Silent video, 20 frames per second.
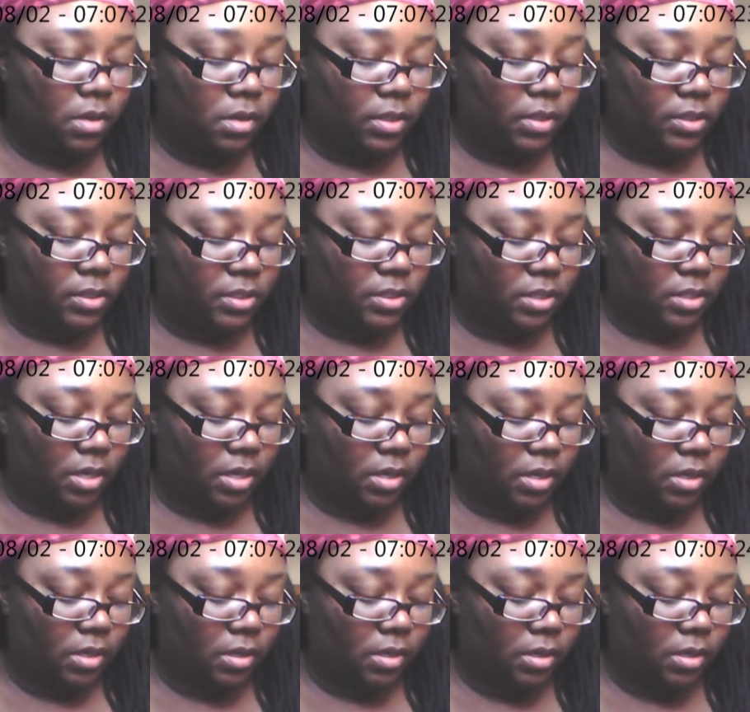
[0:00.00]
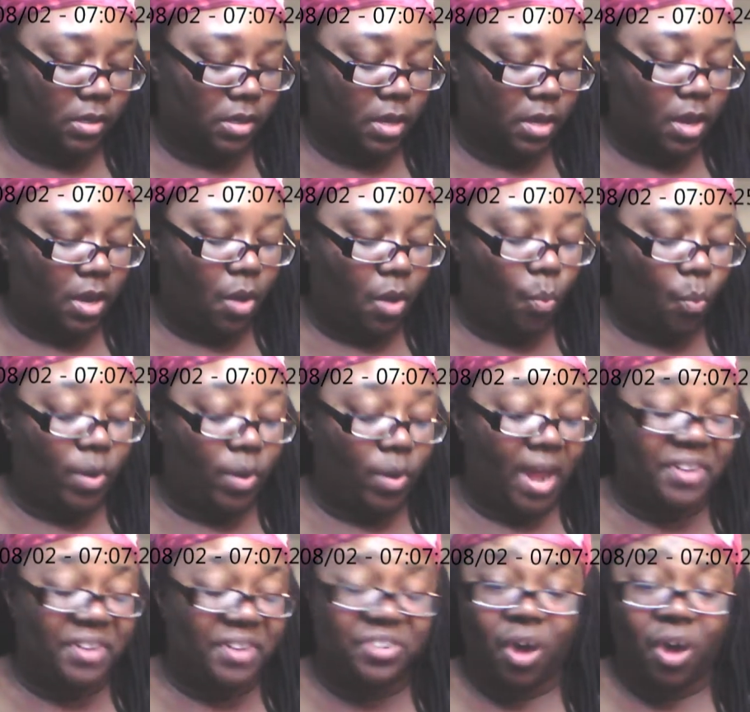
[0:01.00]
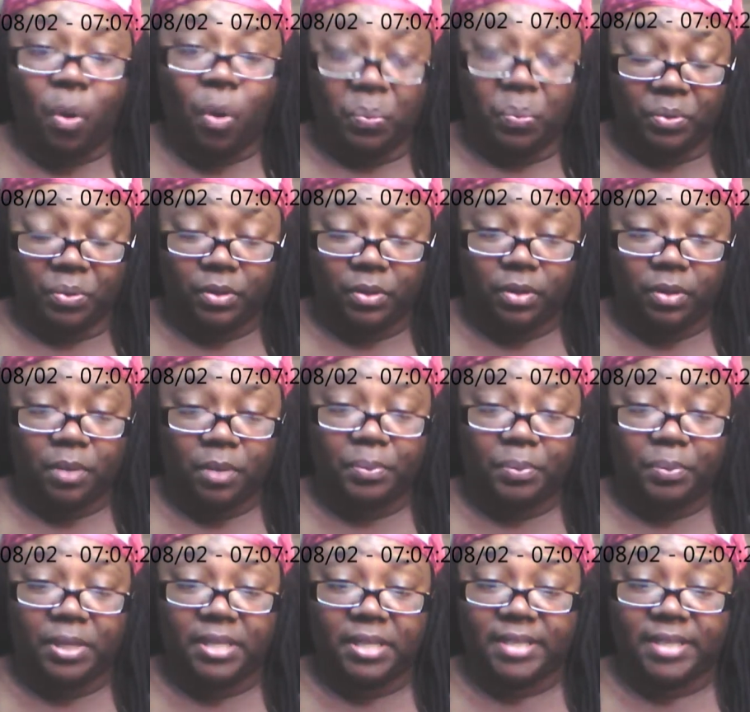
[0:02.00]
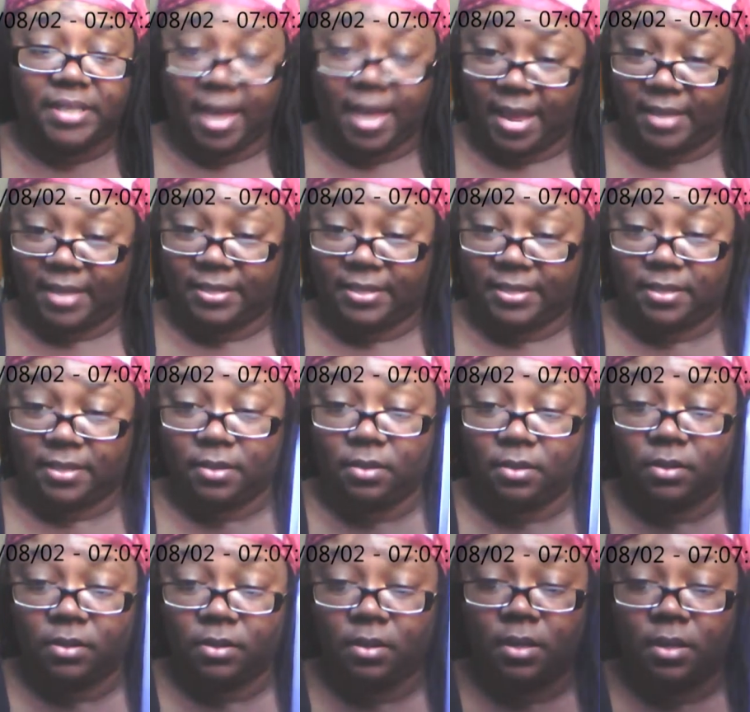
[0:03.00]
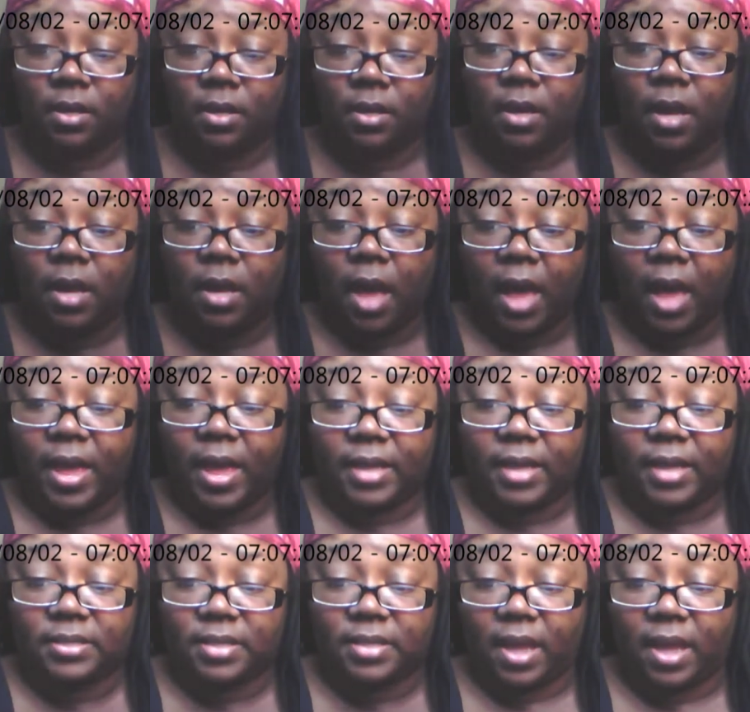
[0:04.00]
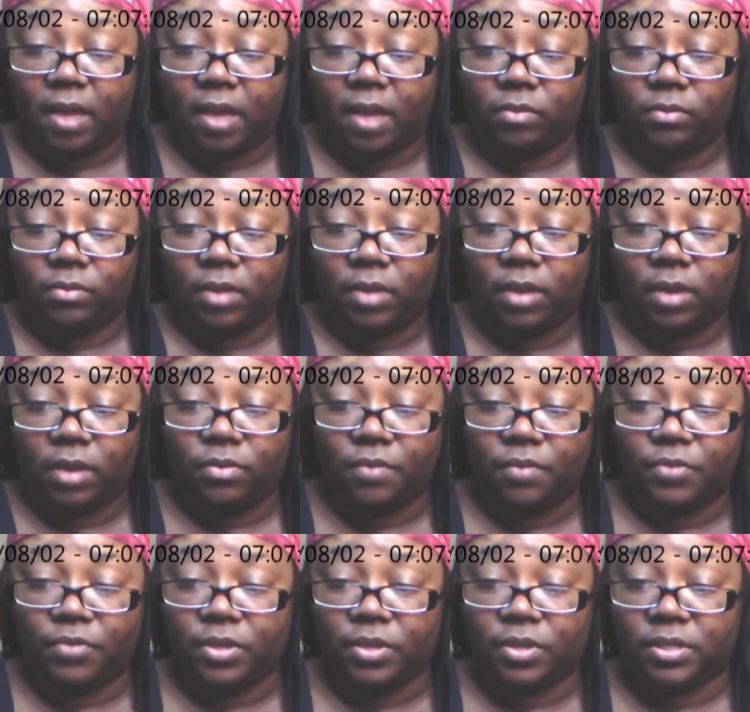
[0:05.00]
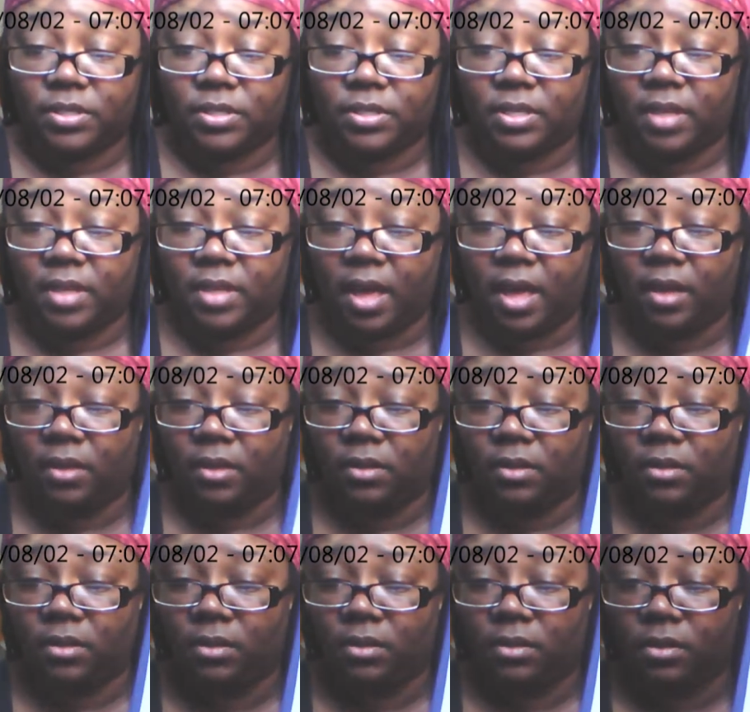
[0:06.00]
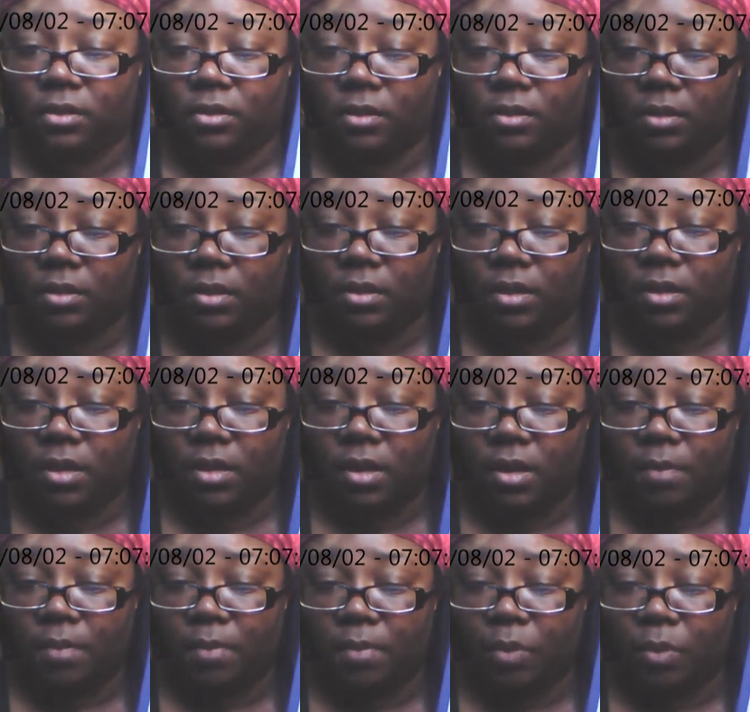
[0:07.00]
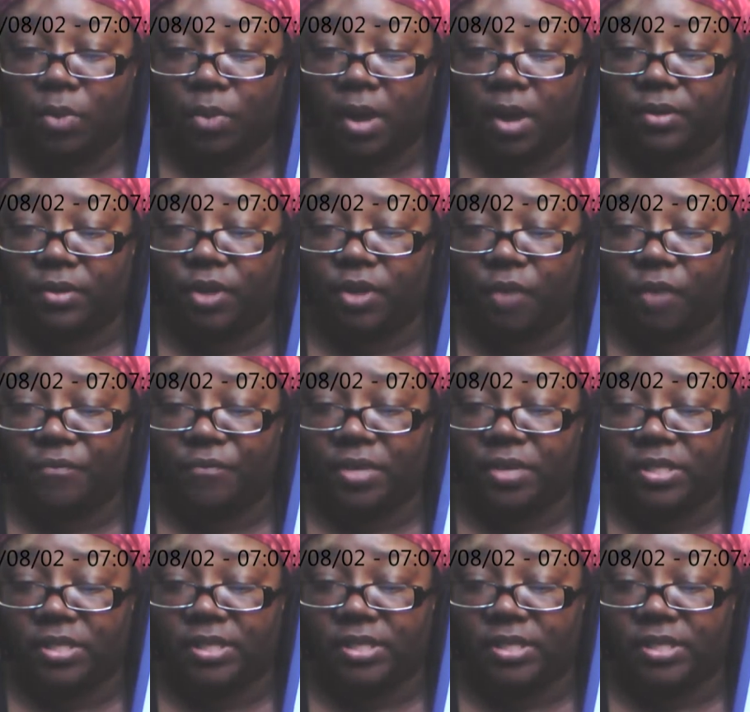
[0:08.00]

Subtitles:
it. Let's see. When I don't complete a task, I exit out. I don't know if you can see that. But when I don't finish a